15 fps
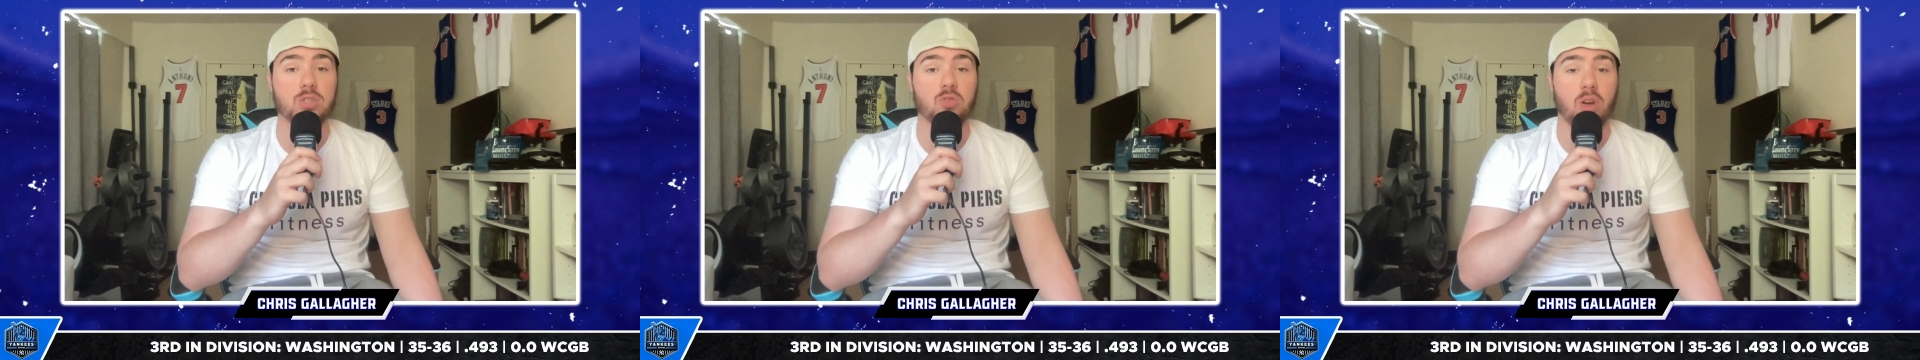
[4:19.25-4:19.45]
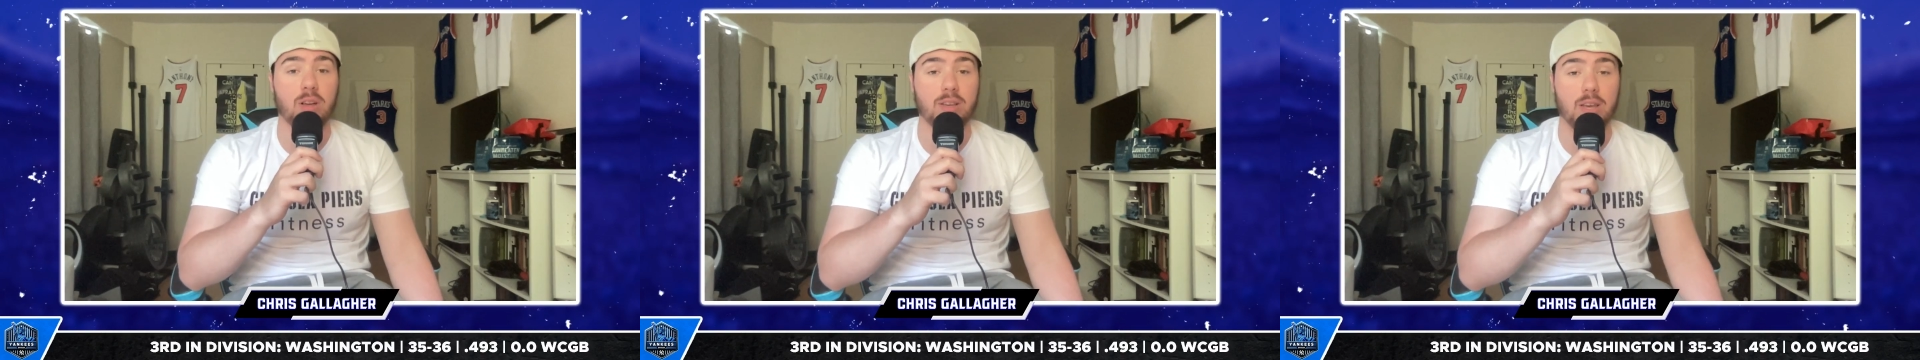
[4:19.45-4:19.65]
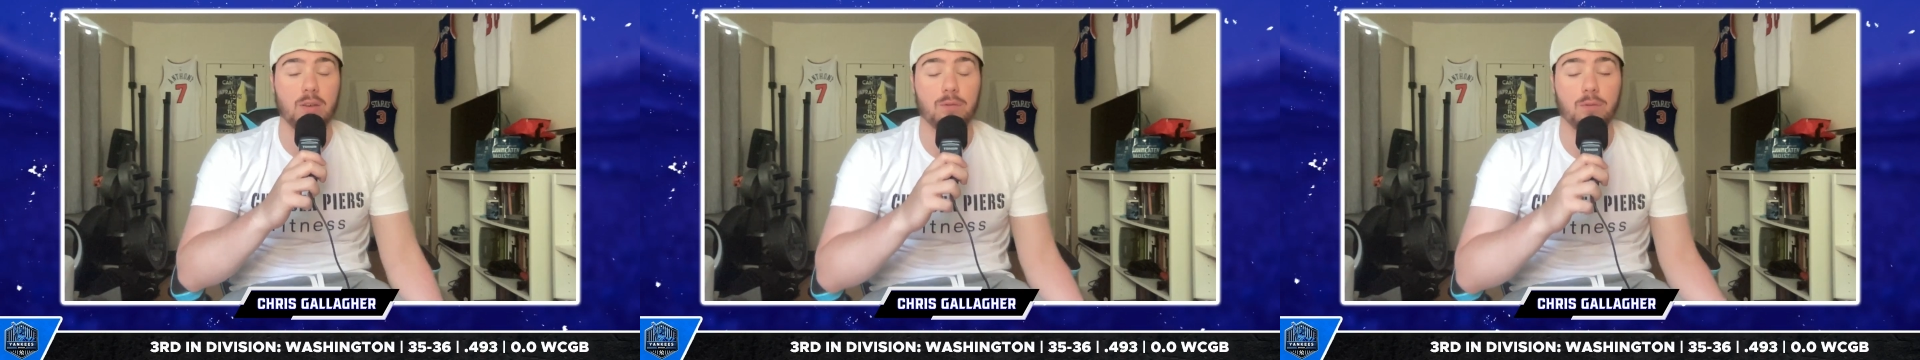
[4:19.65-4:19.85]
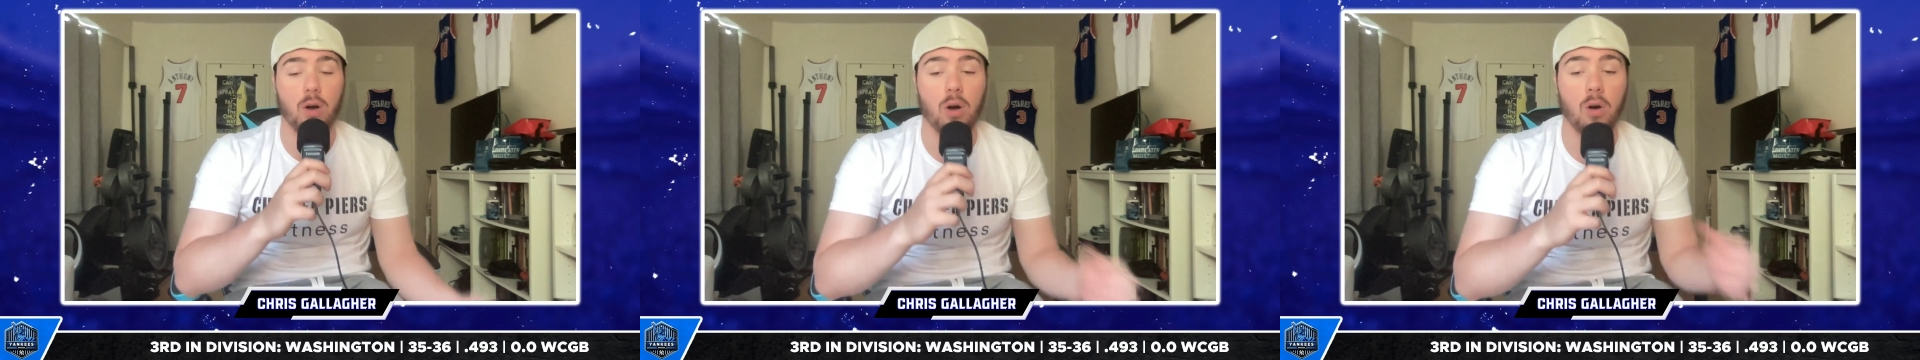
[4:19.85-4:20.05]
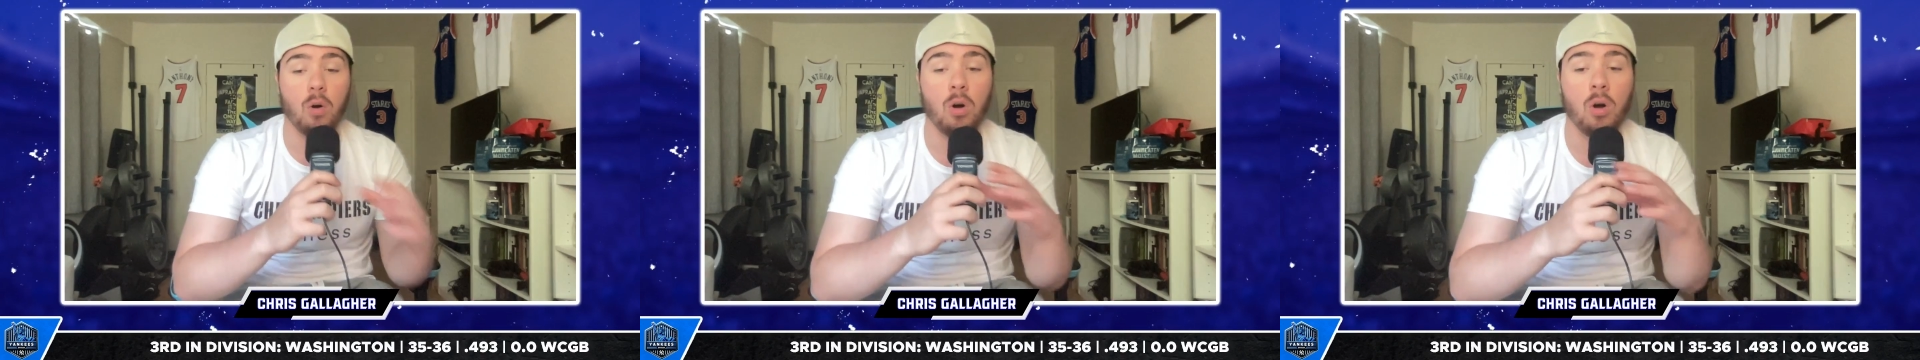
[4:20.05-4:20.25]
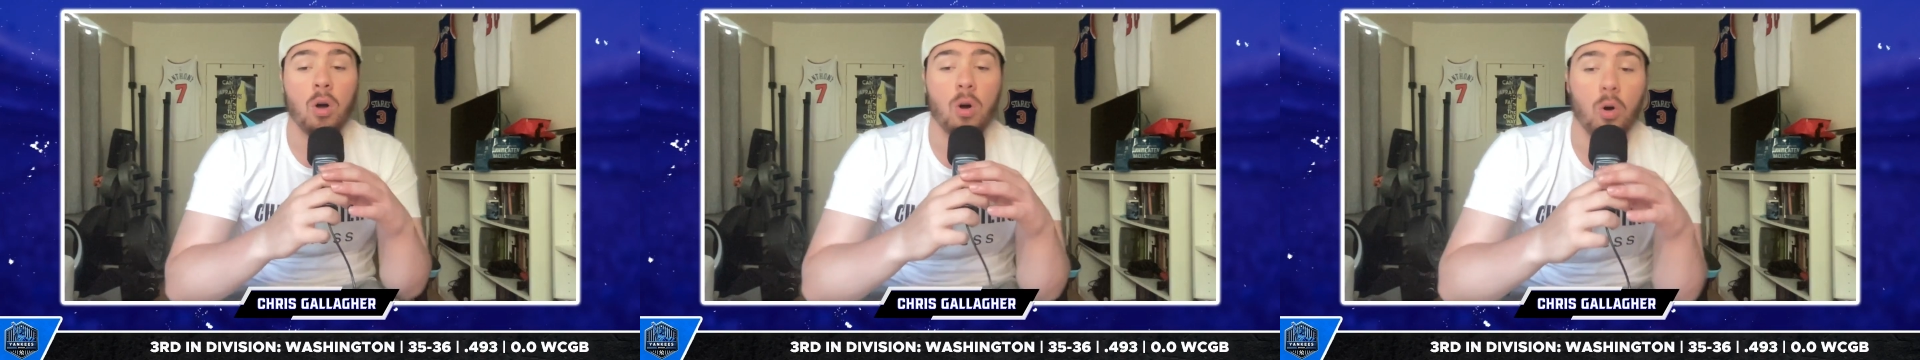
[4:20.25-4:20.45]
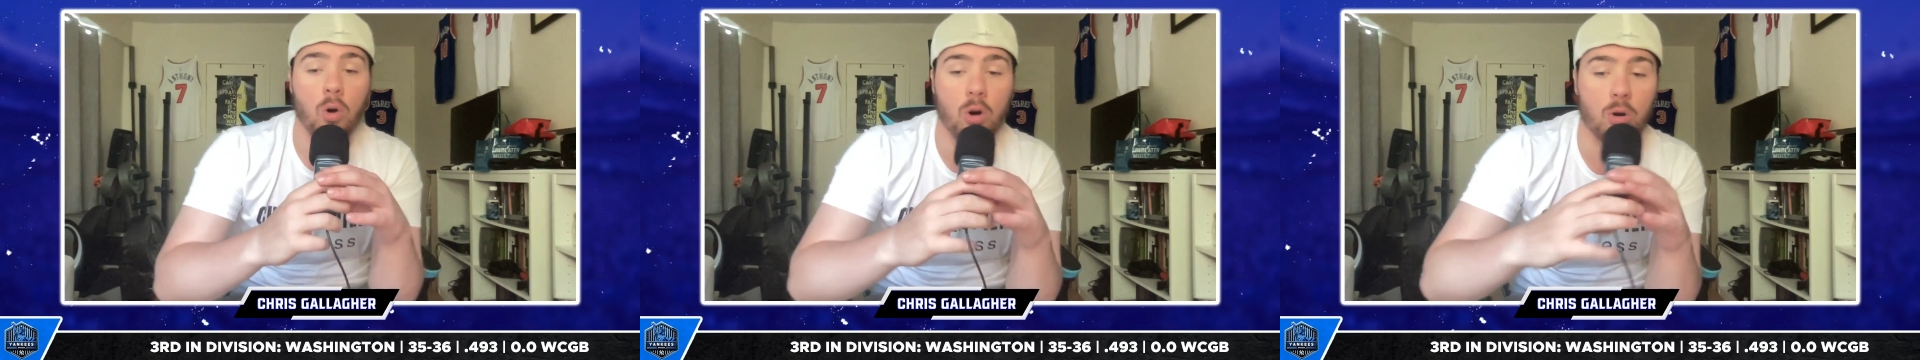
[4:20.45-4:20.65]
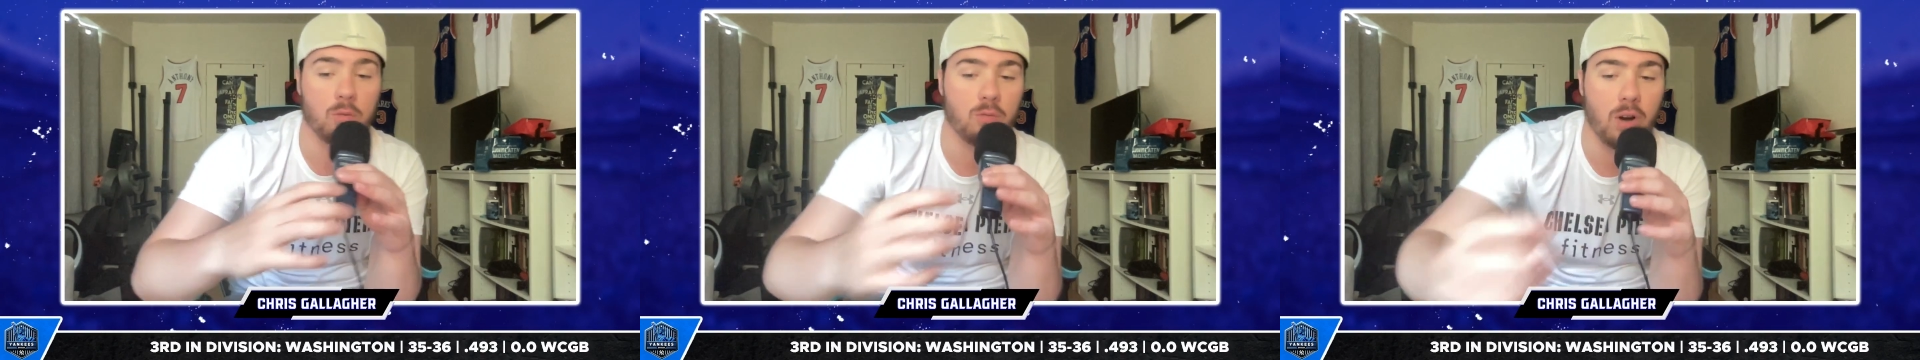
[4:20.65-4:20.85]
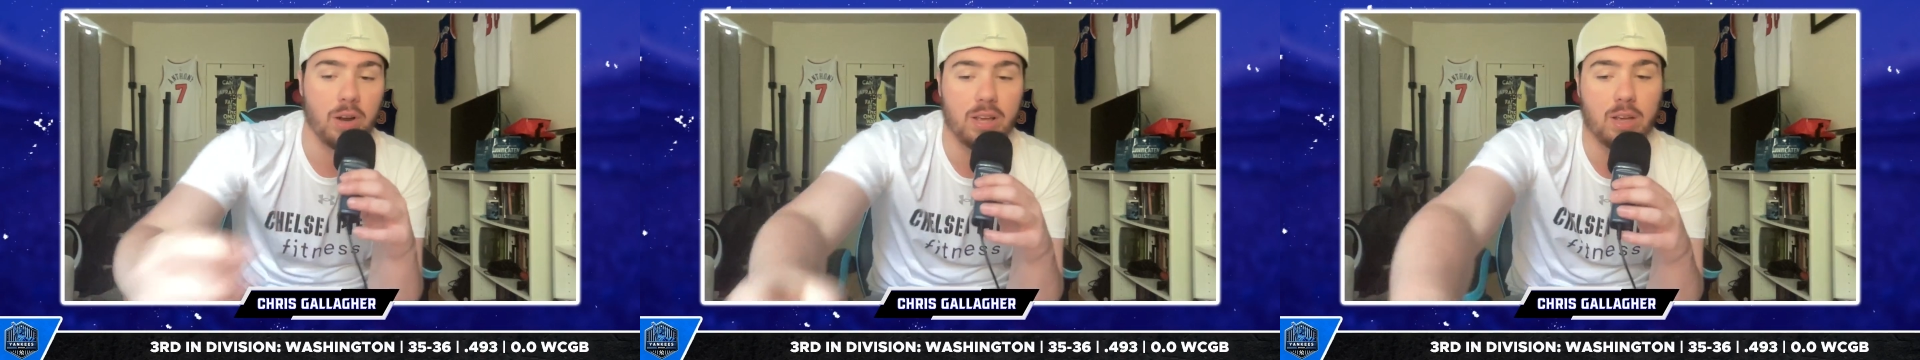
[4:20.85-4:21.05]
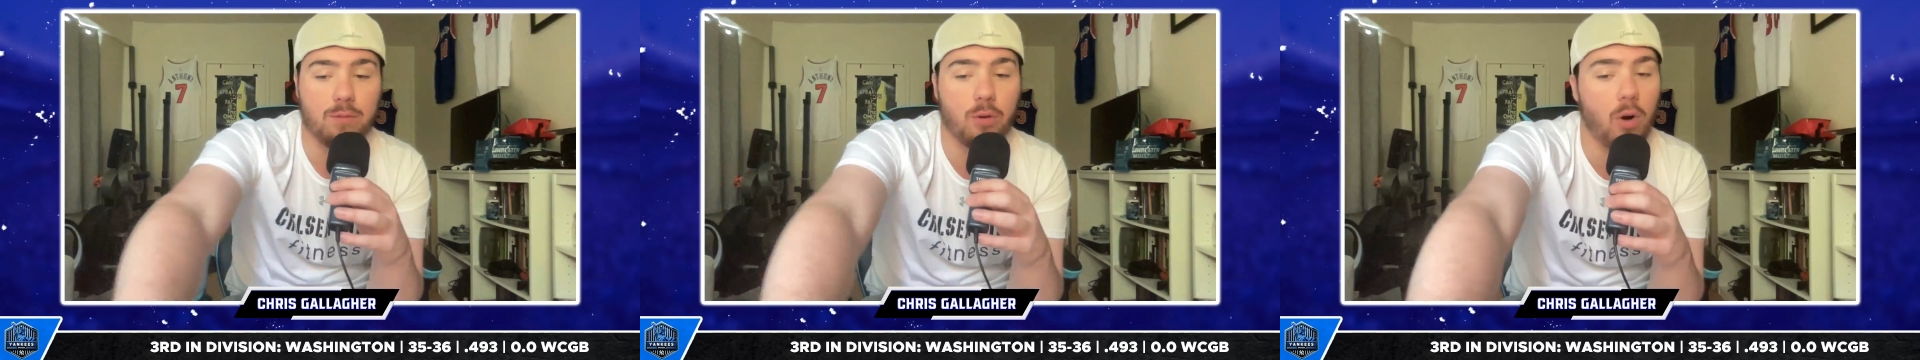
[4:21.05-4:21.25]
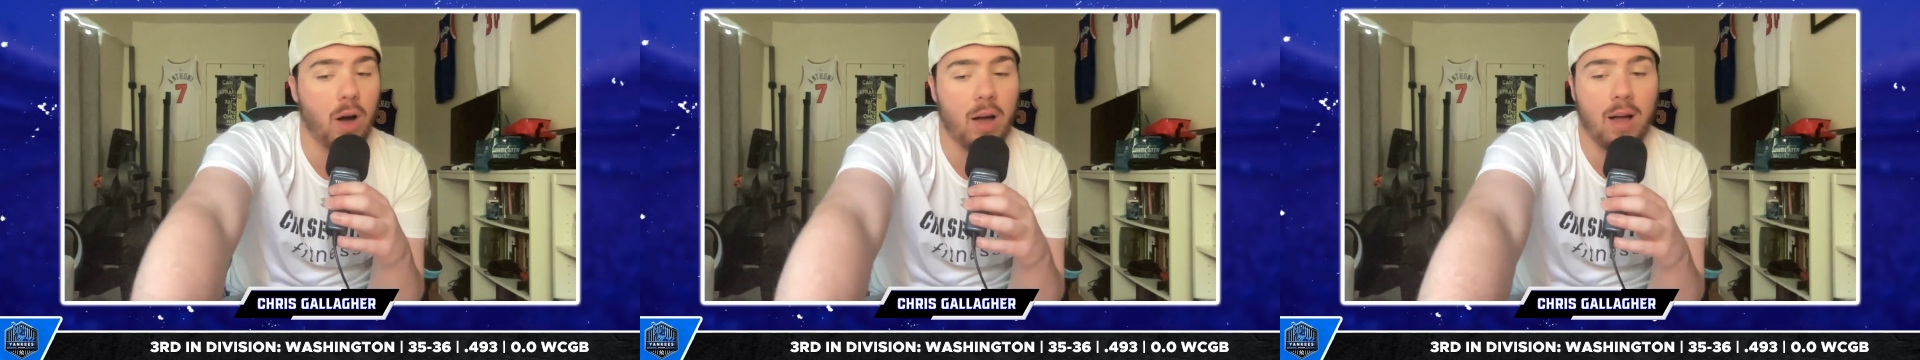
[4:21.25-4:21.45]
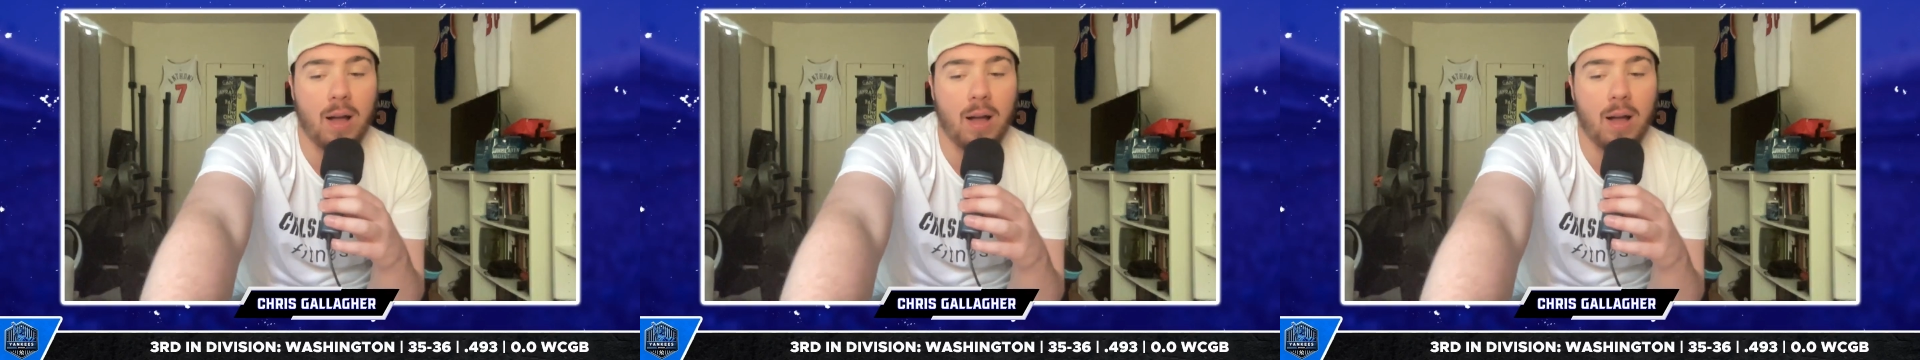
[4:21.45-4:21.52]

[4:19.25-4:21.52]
Rengifo, or Rengifo.